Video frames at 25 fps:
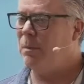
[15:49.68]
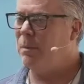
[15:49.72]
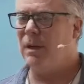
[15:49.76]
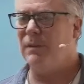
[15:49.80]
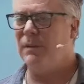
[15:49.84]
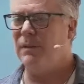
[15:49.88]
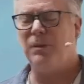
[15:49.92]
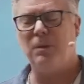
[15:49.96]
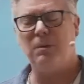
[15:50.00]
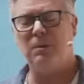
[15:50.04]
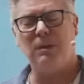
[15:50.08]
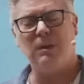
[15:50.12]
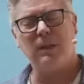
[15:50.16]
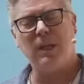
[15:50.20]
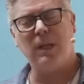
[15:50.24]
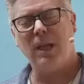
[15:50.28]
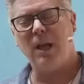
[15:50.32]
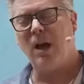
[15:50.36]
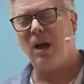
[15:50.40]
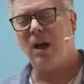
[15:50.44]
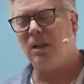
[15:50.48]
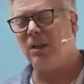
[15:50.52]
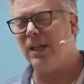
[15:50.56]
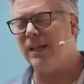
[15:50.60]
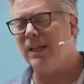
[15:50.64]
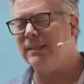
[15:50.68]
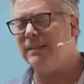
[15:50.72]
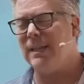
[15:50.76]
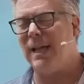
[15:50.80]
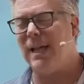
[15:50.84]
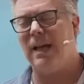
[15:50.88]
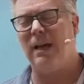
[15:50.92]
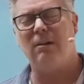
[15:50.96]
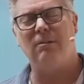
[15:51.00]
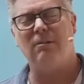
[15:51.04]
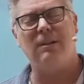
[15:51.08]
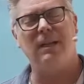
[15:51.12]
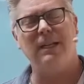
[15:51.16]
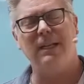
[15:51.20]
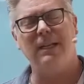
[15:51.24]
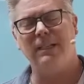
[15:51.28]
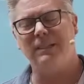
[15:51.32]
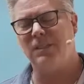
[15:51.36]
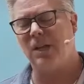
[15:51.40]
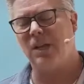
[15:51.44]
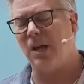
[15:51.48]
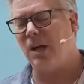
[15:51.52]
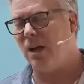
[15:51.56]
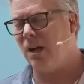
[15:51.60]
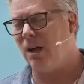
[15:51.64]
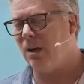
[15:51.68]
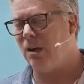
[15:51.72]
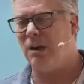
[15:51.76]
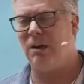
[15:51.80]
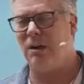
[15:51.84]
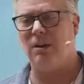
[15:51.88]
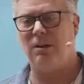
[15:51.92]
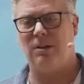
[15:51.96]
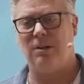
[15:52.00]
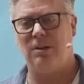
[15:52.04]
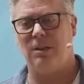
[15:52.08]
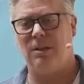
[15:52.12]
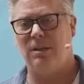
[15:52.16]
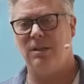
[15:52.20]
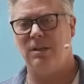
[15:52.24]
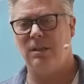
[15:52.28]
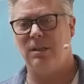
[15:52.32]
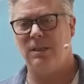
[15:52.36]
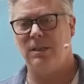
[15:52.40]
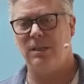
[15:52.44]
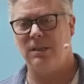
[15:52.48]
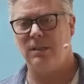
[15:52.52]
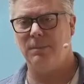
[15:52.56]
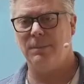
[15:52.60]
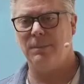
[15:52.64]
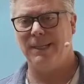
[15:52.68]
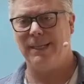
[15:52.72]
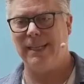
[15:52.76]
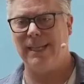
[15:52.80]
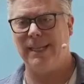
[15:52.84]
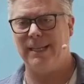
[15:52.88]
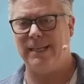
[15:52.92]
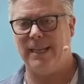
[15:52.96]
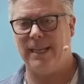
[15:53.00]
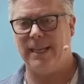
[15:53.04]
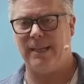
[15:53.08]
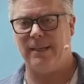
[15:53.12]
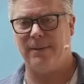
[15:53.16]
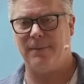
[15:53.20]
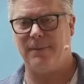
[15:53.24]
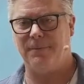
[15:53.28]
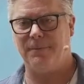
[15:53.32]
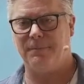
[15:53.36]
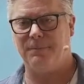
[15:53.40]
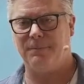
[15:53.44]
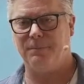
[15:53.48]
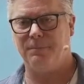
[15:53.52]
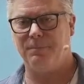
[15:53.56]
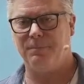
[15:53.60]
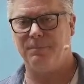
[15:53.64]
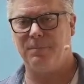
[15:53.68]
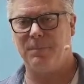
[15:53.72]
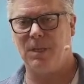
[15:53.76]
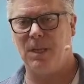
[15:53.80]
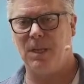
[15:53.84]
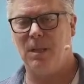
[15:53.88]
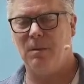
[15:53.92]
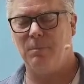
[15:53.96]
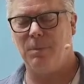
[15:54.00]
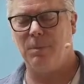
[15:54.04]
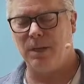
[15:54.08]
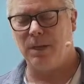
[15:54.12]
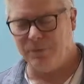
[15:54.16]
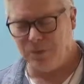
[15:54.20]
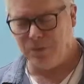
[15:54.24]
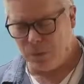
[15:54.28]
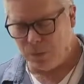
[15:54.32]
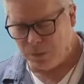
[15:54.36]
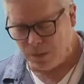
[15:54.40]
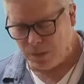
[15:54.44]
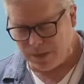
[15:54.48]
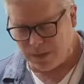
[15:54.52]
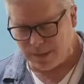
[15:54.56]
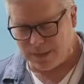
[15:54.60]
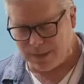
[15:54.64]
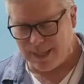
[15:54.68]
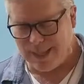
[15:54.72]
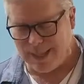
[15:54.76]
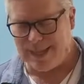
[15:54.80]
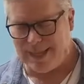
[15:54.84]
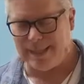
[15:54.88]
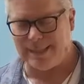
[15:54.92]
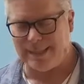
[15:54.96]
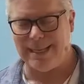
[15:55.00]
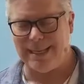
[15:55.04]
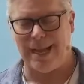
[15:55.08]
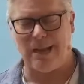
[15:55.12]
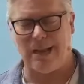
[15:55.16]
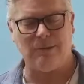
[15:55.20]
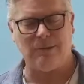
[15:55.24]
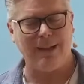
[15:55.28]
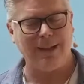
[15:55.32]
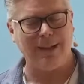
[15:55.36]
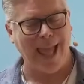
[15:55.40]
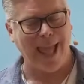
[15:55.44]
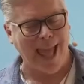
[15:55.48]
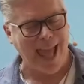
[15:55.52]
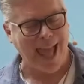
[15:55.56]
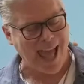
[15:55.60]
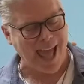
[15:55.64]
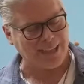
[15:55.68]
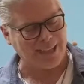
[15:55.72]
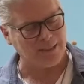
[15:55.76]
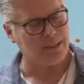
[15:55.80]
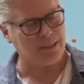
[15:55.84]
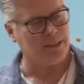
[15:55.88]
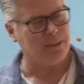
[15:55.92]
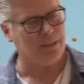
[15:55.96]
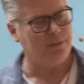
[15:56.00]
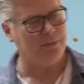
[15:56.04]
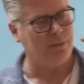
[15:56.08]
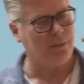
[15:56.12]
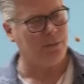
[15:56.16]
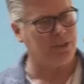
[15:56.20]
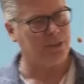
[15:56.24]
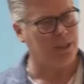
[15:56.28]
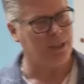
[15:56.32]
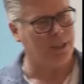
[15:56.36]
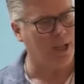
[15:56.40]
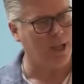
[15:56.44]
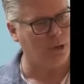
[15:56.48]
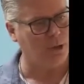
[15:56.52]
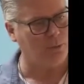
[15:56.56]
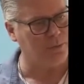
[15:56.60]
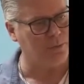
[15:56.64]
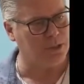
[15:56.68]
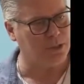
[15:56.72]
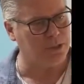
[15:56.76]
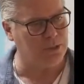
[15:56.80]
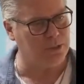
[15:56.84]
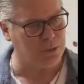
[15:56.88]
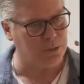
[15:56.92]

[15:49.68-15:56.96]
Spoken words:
But if you will lay all that down, and it's hard in the beginning, but if you will lay it down and ask for help to